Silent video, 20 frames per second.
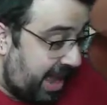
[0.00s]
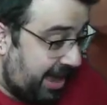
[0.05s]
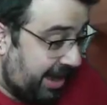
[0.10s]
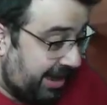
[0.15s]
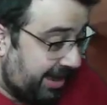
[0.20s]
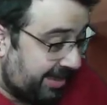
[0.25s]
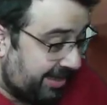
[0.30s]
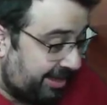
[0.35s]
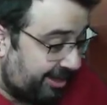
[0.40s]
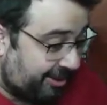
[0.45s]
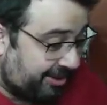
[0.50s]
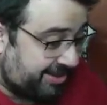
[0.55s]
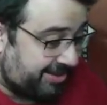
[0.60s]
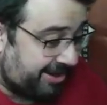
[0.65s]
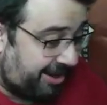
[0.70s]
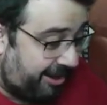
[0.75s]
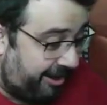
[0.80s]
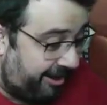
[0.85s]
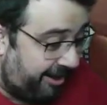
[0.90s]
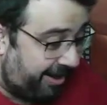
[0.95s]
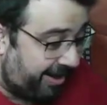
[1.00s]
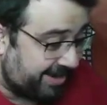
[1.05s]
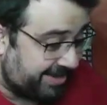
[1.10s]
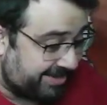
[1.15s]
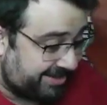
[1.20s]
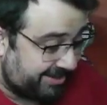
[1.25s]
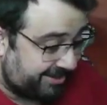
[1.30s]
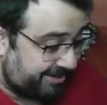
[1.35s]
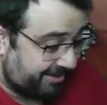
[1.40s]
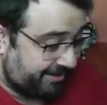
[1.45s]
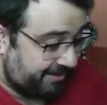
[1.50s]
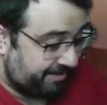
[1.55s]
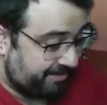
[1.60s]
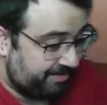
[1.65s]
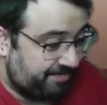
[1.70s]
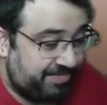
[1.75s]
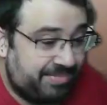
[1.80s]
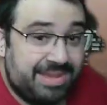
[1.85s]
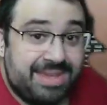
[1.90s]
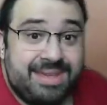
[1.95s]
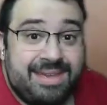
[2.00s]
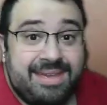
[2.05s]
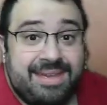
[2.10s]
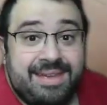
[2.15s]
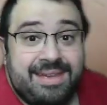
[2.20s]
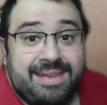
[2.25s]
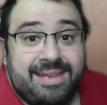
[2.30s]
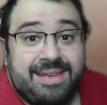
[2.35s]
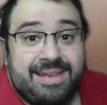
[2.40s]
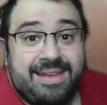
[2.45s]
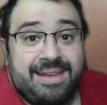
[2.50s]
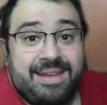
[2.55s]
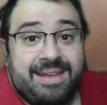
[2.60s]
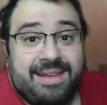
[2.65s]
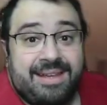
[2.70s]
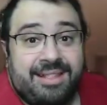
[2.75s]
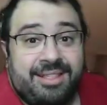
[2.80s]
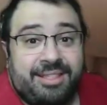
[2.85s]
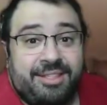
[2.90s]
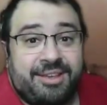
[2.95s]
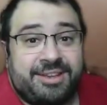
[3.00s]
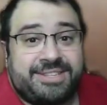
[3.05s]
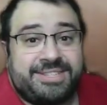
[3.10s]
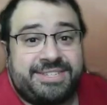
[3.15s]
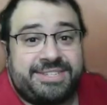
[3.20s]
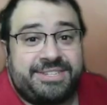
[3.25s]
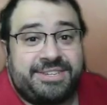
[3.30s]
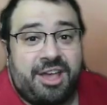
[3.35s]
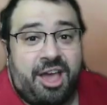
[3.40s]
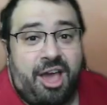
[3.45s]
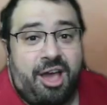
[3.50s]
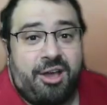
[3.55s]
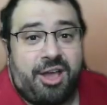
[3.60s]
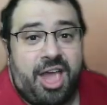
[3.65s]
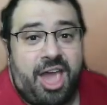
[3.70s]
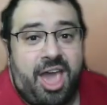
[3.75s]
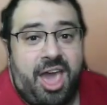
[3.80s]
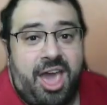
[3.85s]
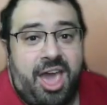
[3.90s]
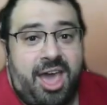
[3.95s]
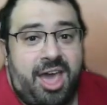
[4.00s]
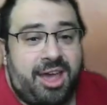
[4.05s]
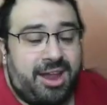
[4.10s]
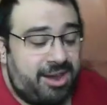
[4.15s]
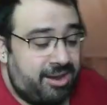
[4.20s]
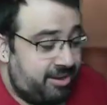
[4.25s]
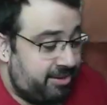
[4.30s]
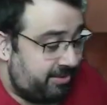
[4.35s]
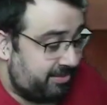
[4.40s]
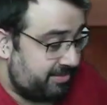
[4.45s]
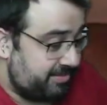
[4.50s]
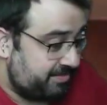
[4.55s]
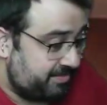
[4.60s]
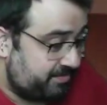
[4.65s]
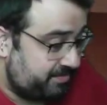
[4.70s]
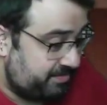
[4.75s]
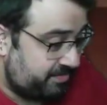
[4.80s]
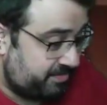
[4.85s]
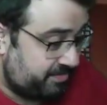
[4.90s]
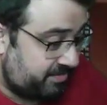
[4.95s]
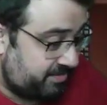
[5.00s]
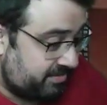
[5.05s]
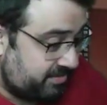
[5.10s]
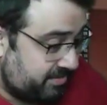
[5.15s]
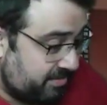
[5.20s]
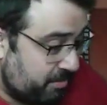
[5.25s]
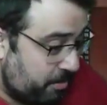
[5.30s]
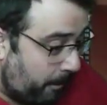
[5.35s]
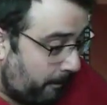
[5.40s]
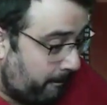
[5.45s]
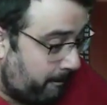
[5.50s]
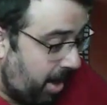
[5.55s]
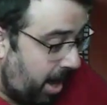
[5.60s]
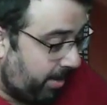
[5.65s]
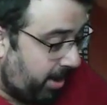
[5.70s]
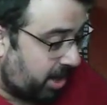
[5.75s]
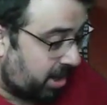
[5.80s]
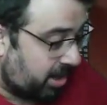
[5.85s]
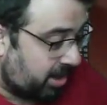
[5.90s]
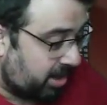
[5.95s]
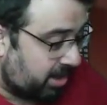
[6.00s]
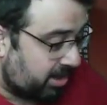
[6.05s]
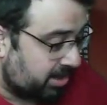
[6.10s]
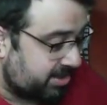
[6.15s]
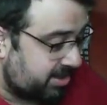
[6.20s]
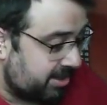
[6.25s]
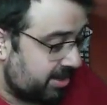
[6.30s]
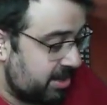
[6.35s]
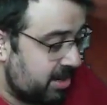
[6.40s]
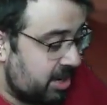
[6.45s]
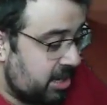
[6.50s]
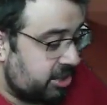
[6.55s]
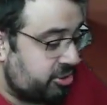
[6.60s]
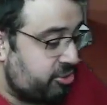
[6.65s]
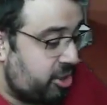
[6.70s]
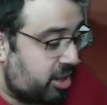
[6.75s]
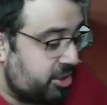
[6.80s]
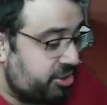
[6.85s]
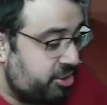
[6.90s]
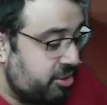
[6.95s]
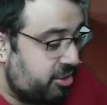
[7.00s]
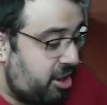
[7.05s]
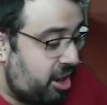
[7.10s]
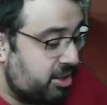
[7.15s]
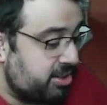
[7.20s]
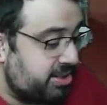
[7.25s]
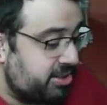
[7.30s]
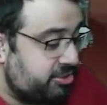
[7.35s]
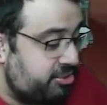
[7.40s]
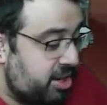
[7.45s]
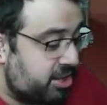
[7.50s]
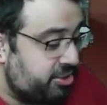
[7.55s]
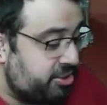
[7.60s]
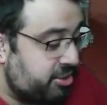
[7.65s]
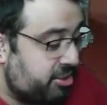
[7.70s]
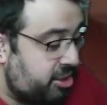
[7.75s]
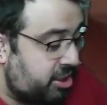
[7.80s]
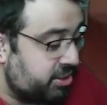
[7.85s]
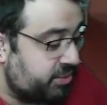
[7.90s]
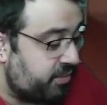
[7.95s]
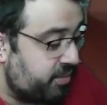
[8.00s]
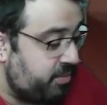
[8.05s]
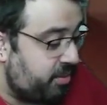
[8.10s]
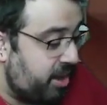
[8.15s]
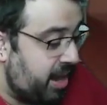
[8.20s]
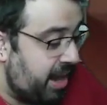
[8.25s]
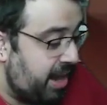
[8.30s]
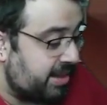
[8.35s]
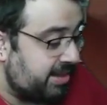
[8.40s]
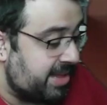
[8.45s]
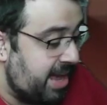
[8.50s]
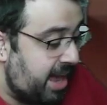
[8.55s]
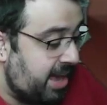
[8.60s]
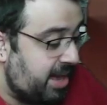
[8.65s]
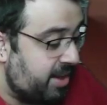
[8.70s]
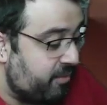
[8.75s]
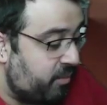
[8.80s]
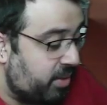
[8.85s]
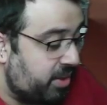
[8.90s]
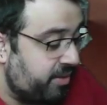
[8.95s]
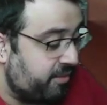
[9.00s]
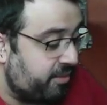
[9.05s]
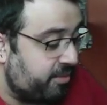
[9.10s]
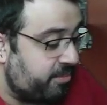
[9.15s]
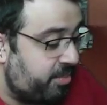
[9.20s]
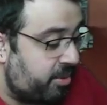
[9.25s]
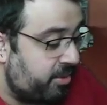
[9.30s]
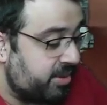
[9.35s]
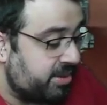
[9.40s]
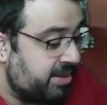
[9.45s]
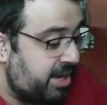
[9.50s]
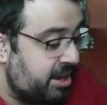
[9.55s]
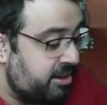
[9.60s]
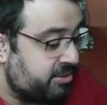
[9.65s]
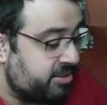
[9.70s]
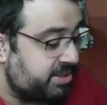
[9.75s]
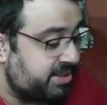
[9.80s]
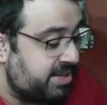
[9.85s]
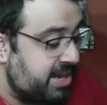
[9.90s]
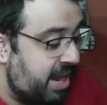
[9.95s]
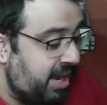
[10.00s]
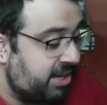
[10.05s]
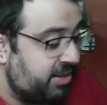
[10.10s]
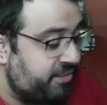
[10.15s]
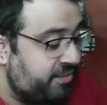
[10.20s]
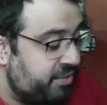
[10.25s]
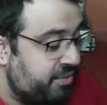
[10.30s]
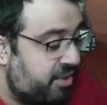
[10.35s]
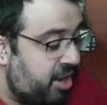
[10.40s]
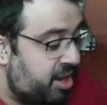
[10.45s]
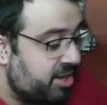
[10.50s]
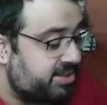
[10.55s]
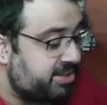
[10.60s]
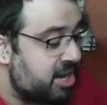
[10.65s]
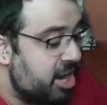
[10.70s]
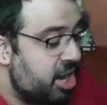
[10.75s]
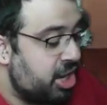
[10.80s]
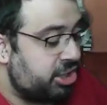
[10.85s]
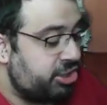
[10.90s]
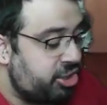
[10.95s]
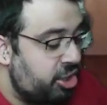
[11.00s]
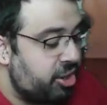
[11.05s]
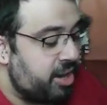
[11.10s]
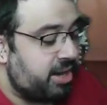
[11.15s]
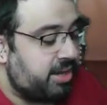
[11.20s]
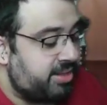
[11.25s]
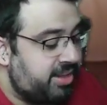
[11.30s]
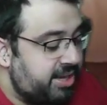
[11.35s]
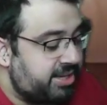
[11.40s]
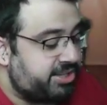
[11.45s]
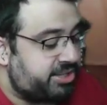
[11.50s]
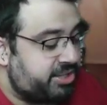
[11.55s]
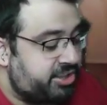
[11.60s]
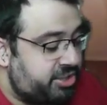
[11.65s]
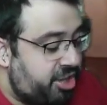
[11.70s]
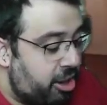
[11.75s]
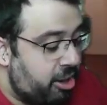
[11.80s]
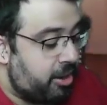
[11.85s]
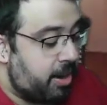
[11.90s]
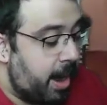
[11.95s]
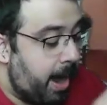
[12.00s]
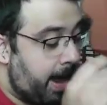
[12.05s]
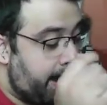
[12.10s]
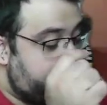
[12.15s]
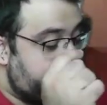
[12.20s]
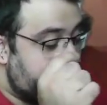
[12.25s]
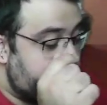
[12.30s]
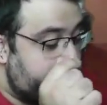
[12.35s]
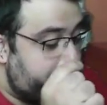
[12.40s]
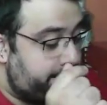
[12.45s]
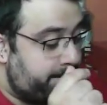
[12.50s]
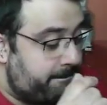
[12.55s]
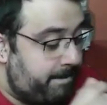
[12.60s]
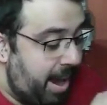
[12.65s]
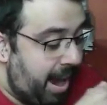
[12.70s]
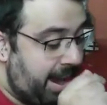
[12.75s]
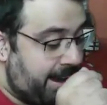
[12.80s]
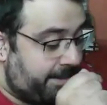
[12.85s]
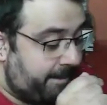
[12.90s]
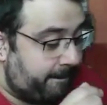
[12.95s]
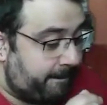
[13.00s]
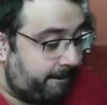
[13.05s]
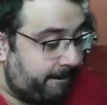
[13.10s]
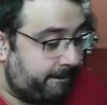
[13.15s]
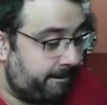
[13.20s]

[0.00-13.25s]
It looks awesome. Looks so good. Bubbles. Draw 2 cards and trash 2 cards from your hand. Then give one of your opponent's characters -2 cost during this turn. Bam!